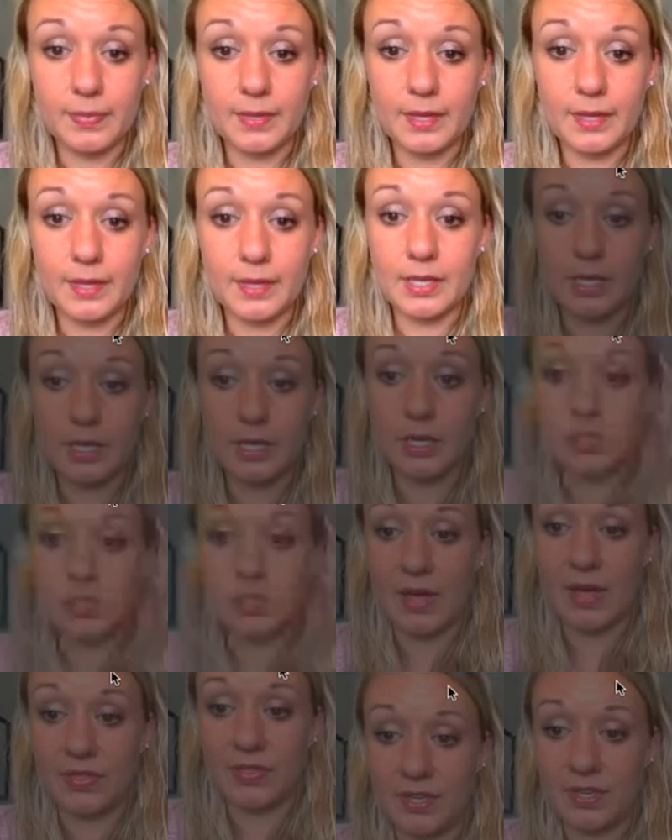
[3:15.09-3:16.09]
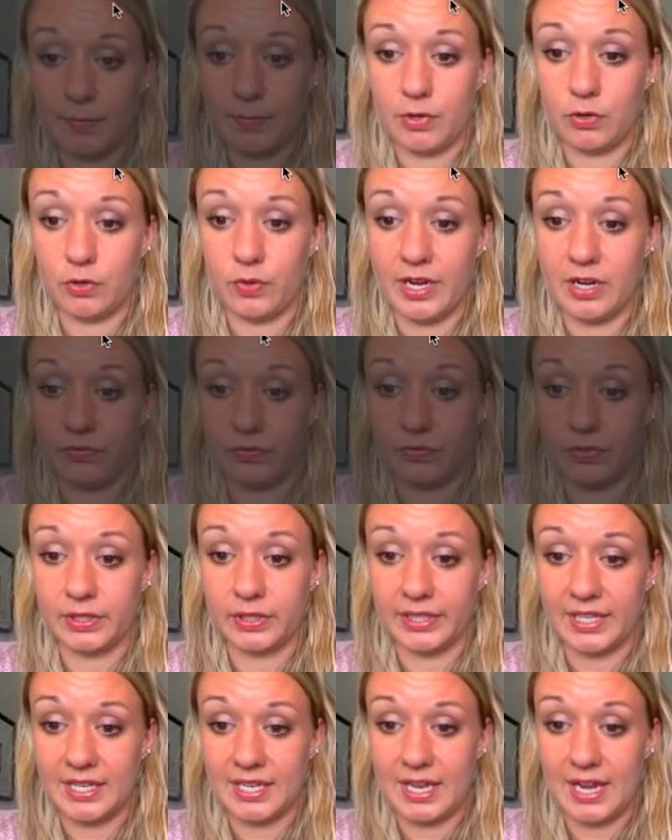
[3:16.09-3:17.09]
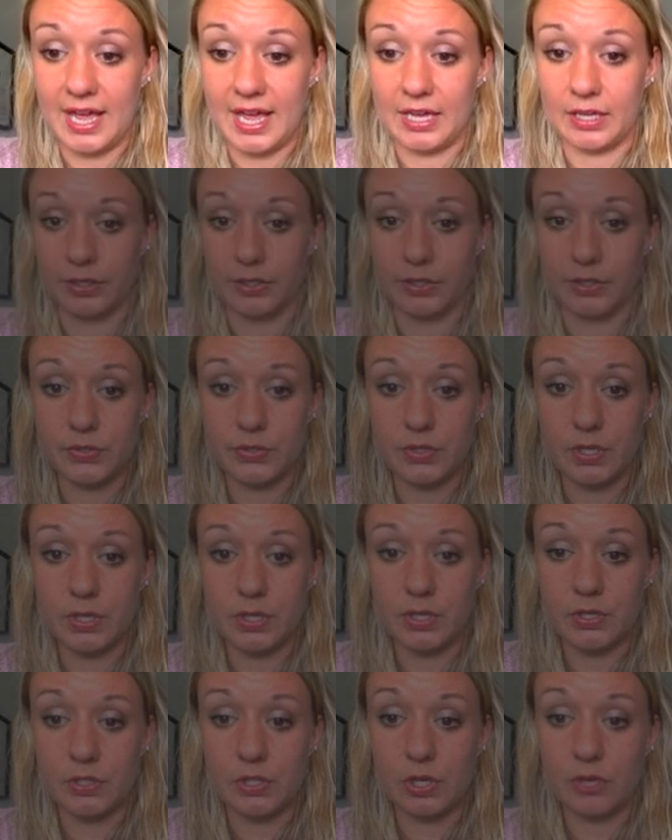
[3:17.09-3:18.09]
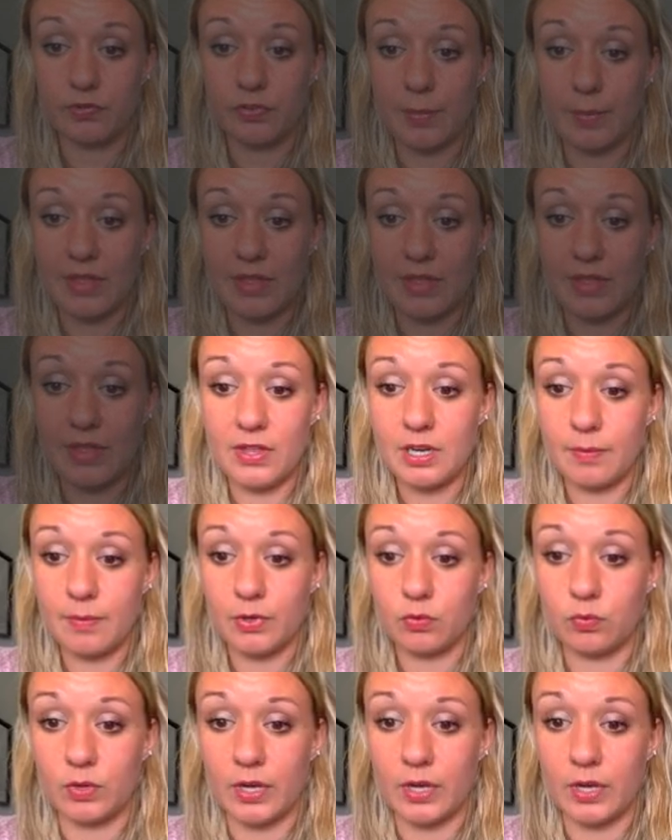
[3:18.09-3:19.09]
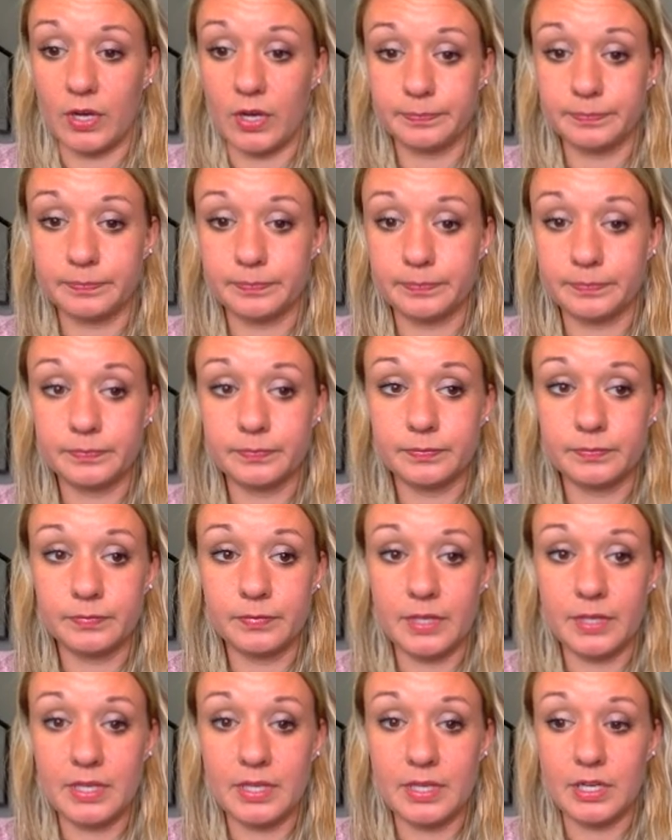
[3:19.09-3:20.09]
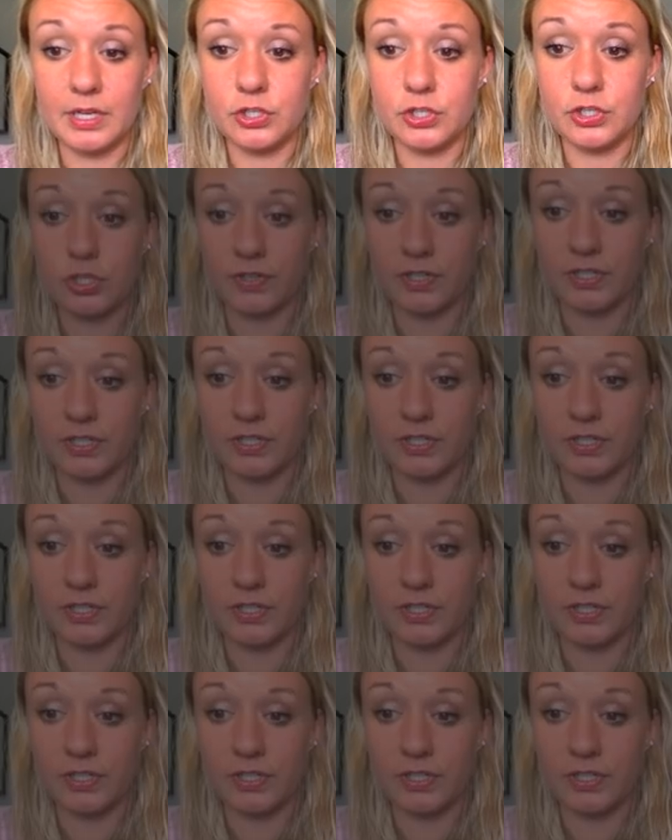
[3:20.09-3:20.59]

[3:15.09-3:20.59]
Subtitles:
Here's method number one if we're looking at angles. So for method number one, here's your first